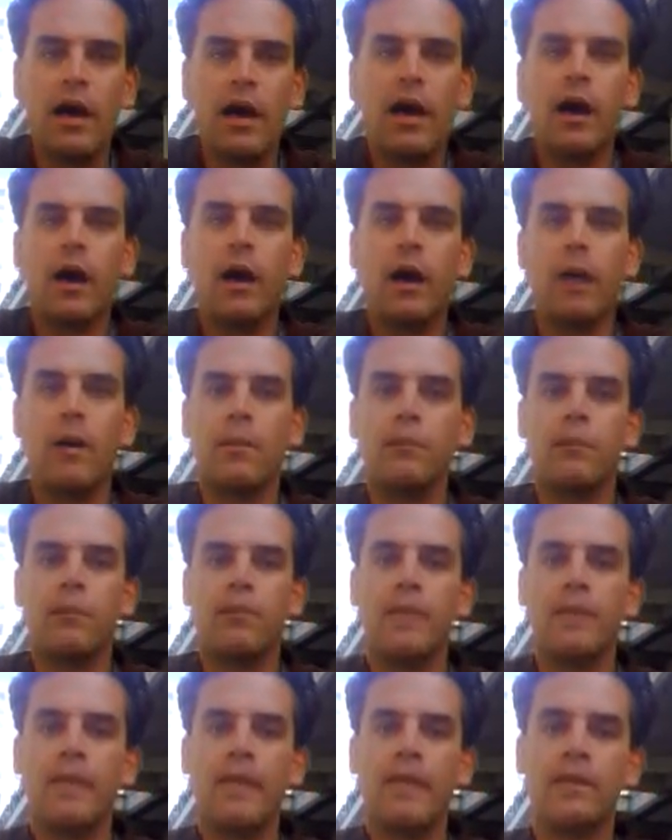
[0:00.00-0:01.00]

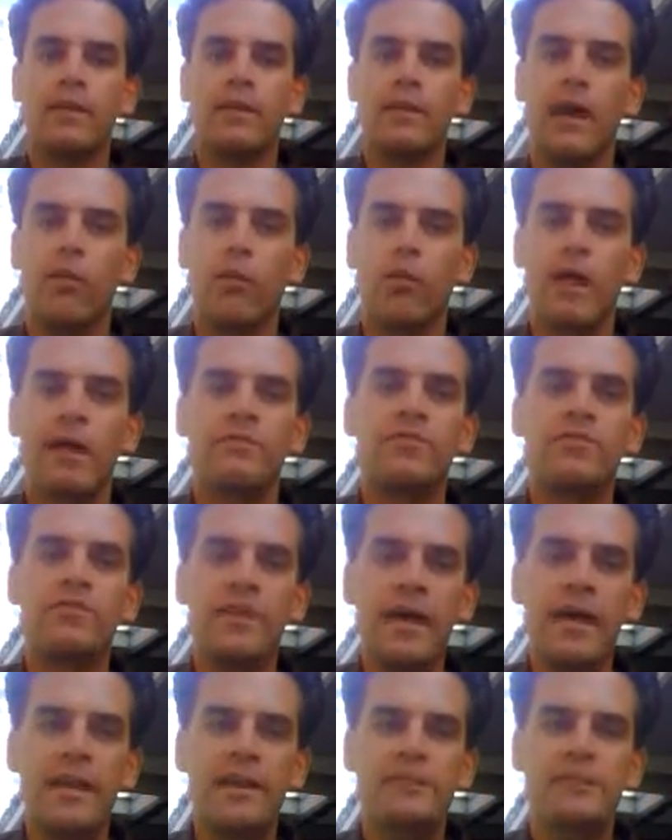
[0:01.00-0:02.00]
And now what I've
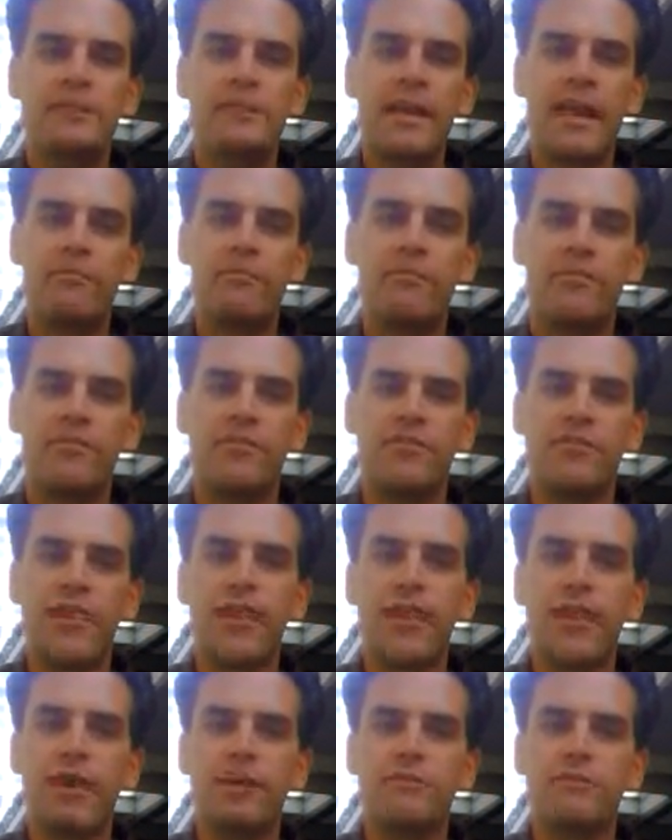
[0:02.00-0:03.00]
said is that I've been
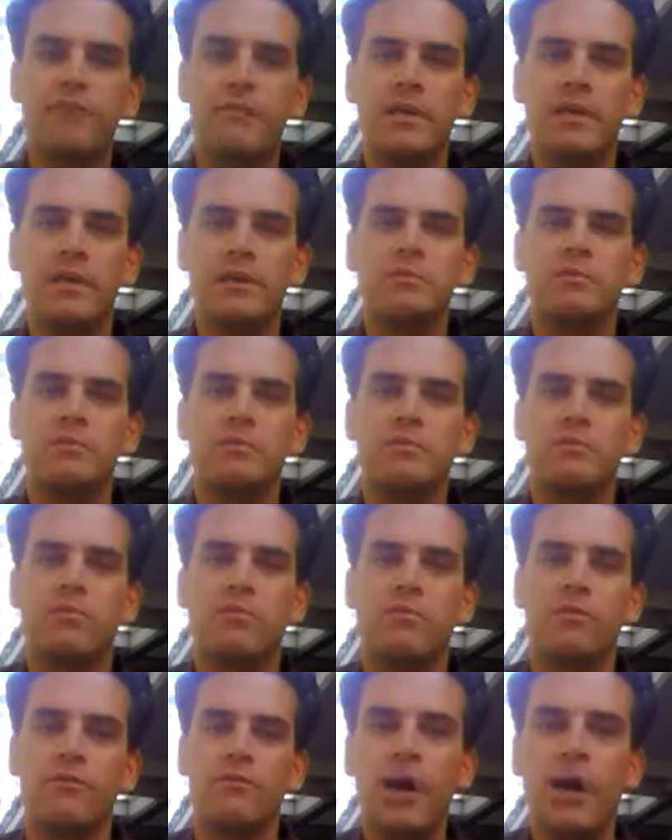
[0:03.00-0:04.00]
set up to be easily
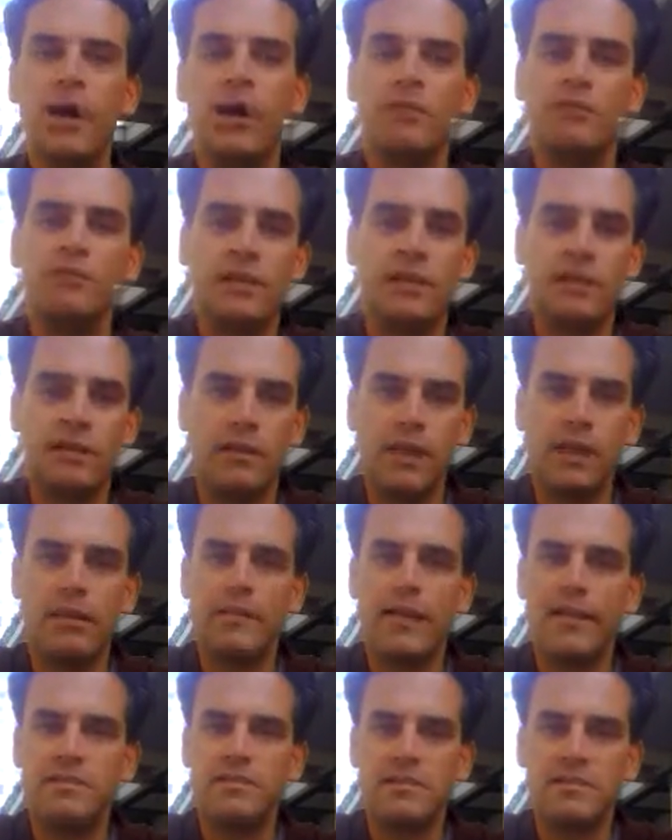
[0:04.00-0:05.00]
provoked, and
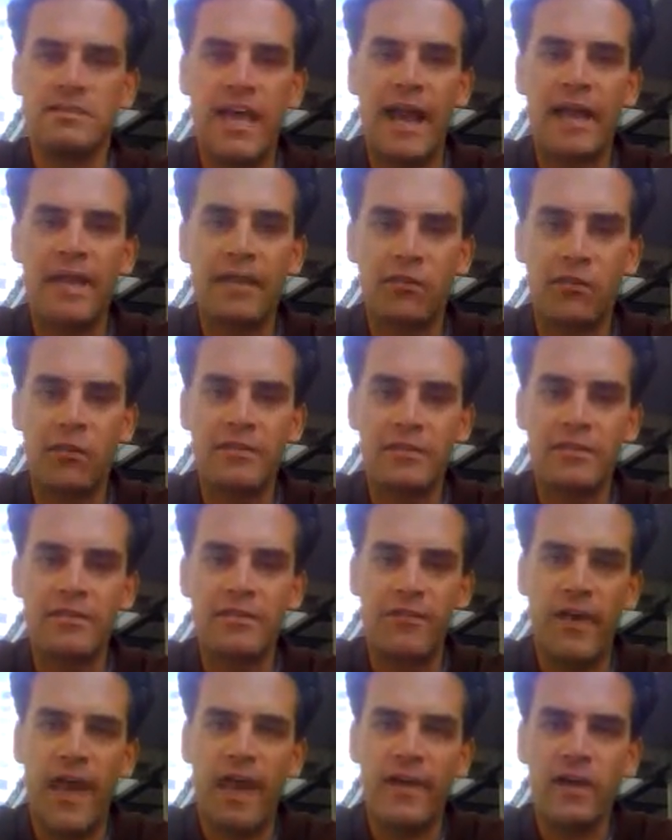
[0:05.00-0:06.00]
that's exactly what
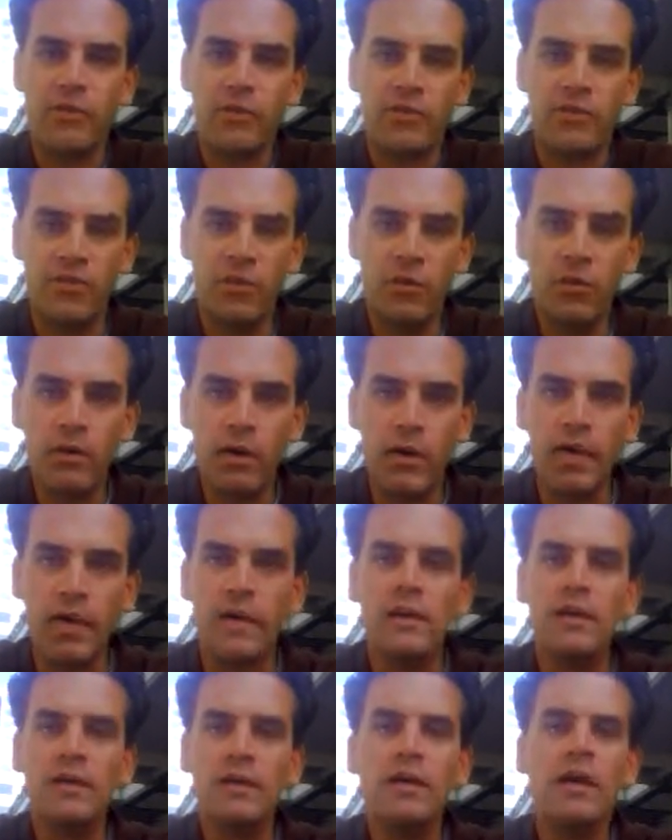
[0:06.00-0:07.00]
this faggot was
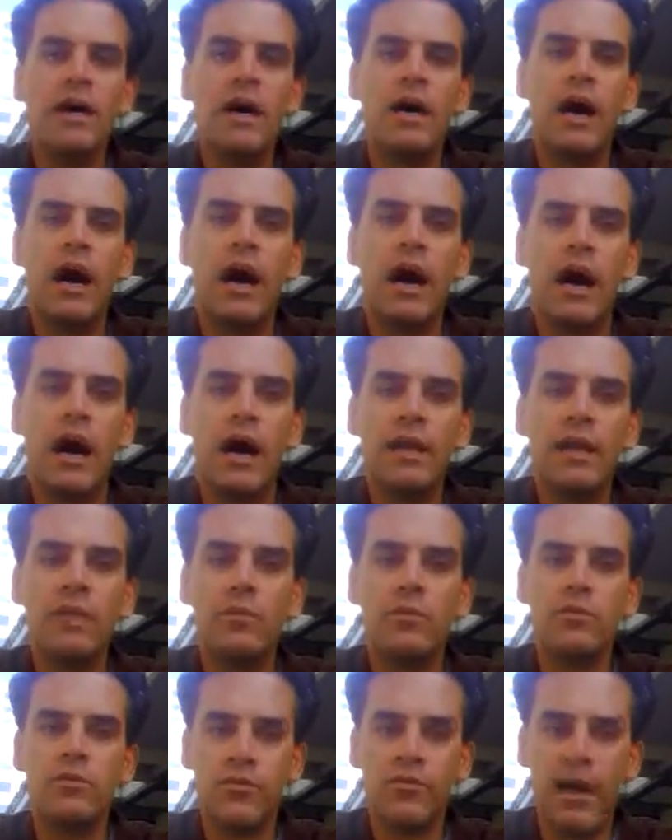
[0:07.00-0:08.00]
doing.
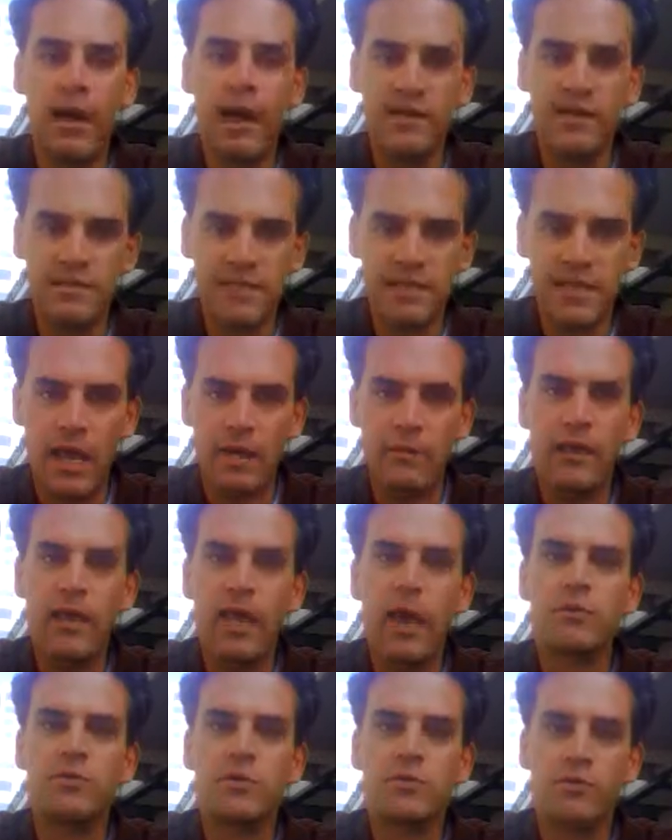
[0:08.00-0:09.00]
He was trying to set
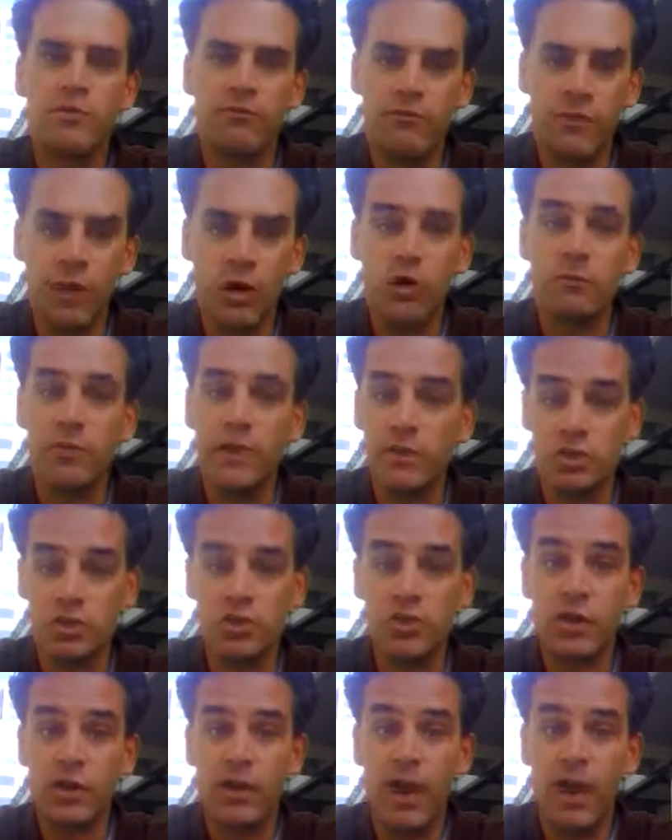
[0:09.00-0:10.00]
me up to provoke me, and
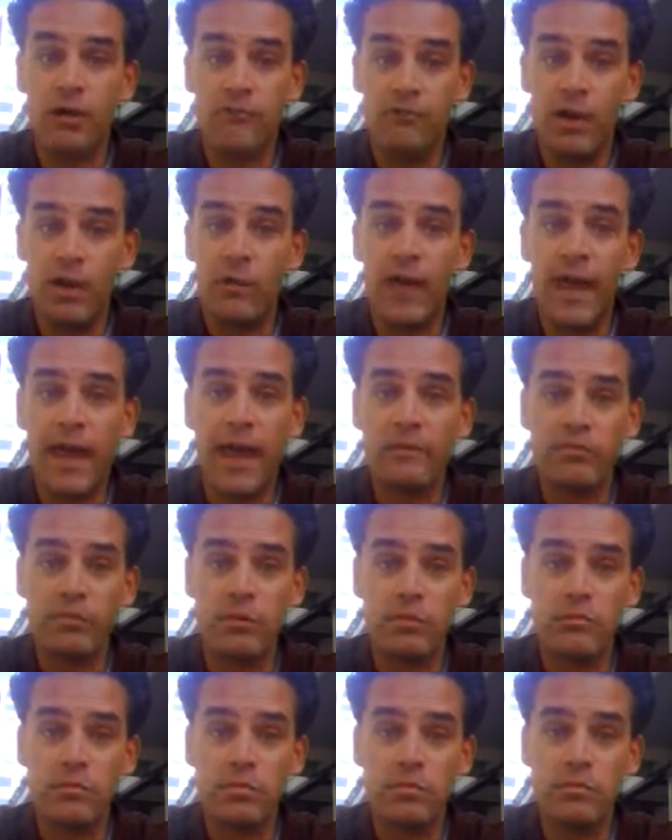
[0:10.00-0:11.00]
sure enough, I went
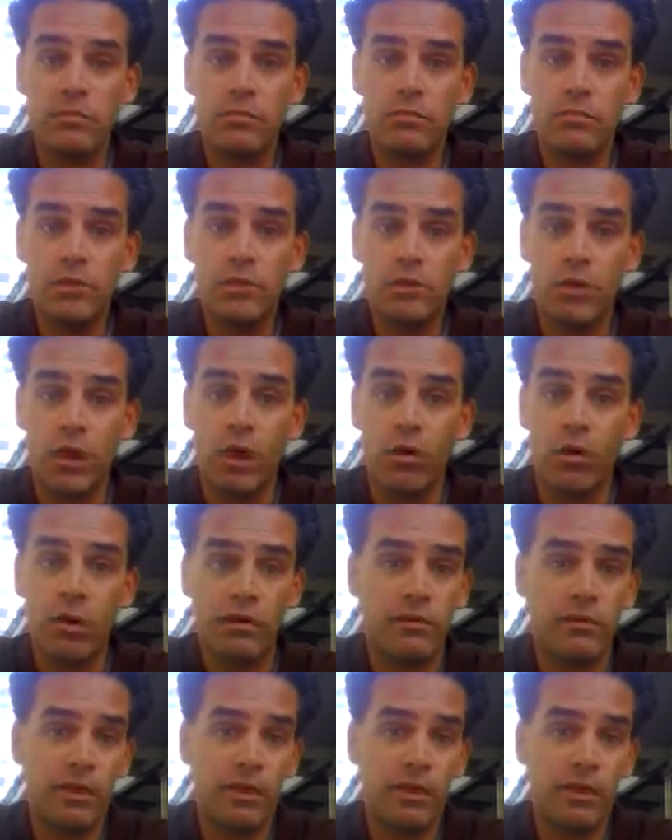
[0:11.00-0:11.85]
after him.